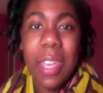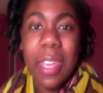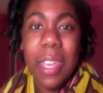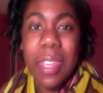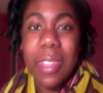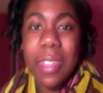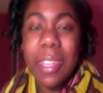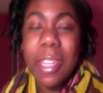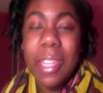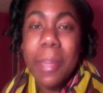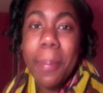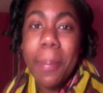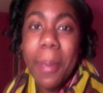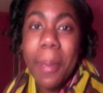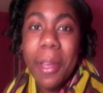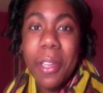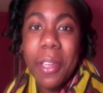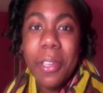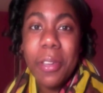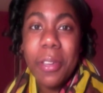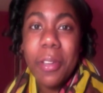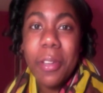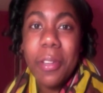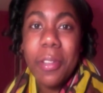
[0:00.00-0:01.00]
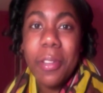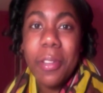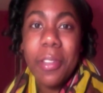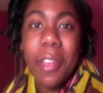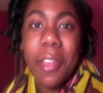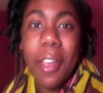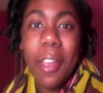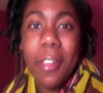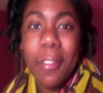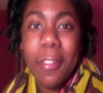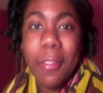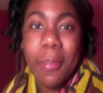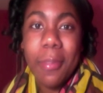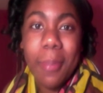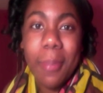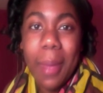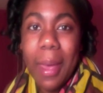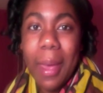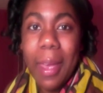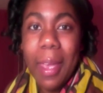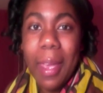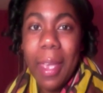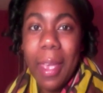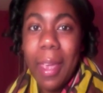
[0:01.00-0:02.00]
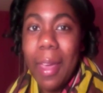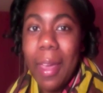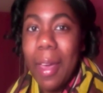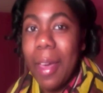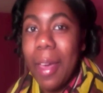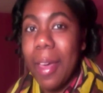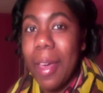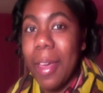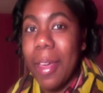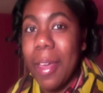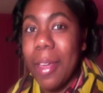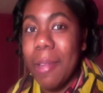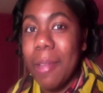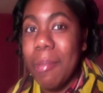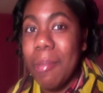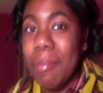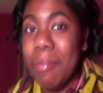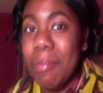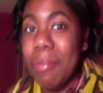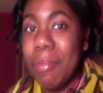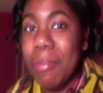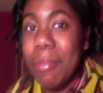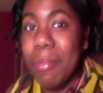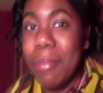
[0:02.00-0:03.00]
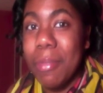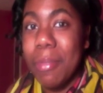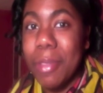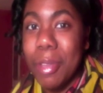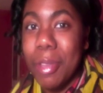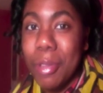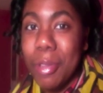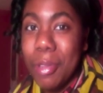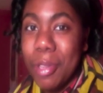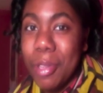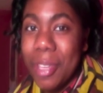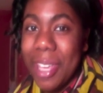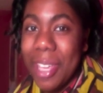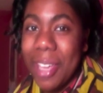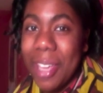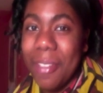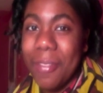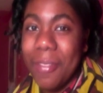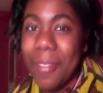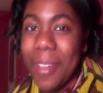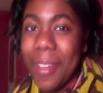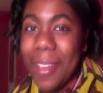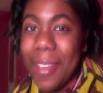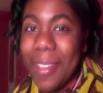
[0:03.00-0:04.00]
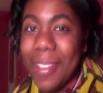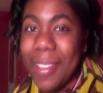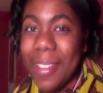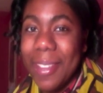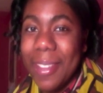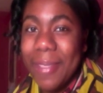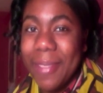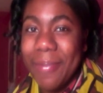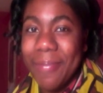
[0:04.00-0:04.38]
these pictures of my new looking face.